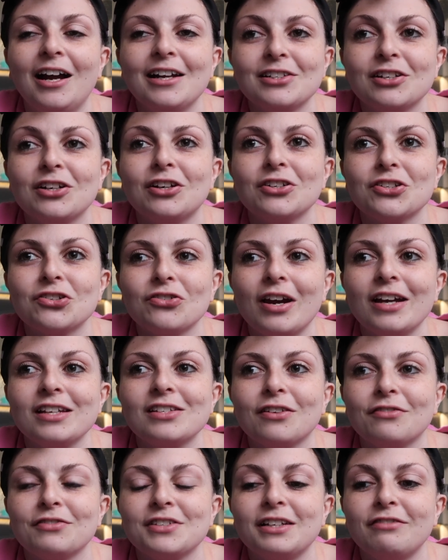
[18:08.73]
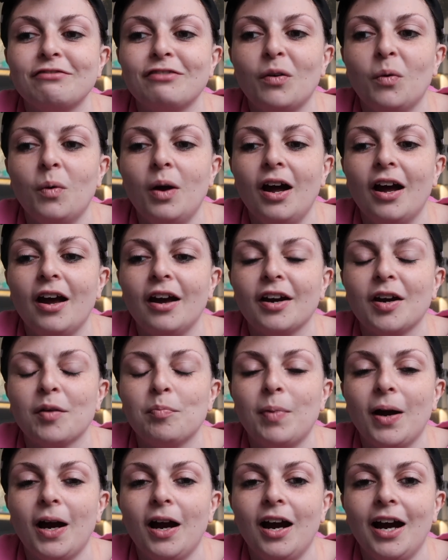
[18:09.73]
got dressed obviously for work,
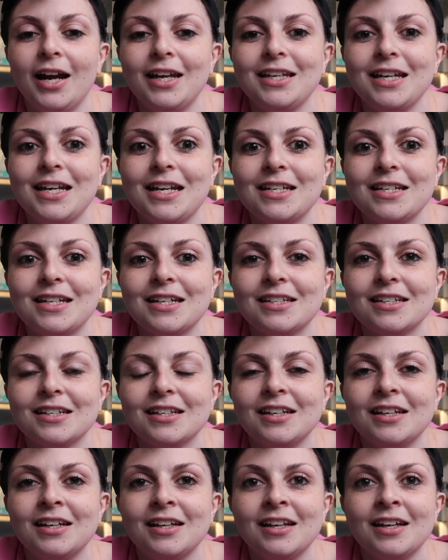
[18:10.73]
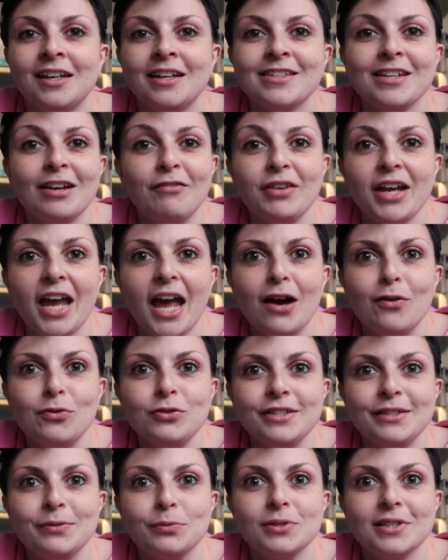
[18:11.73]
but I needed something
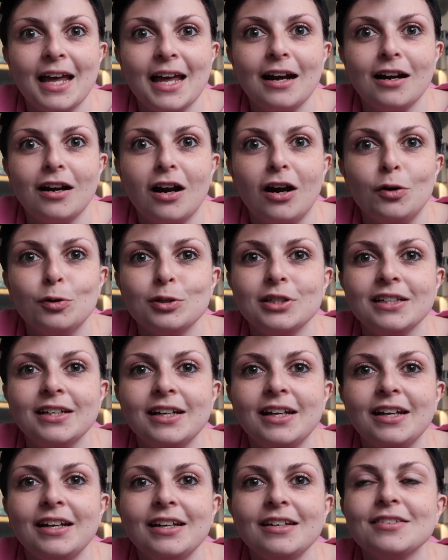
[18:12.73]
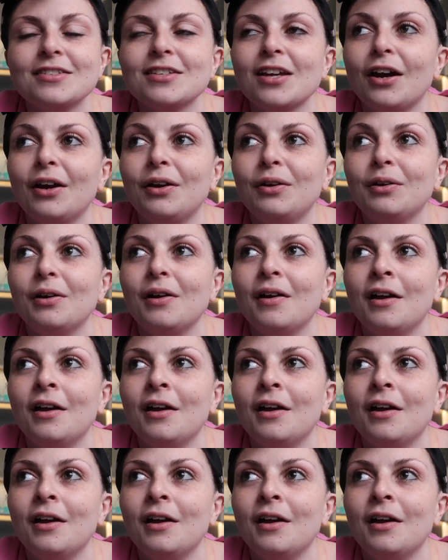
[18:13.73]
else. It was that cold in here, so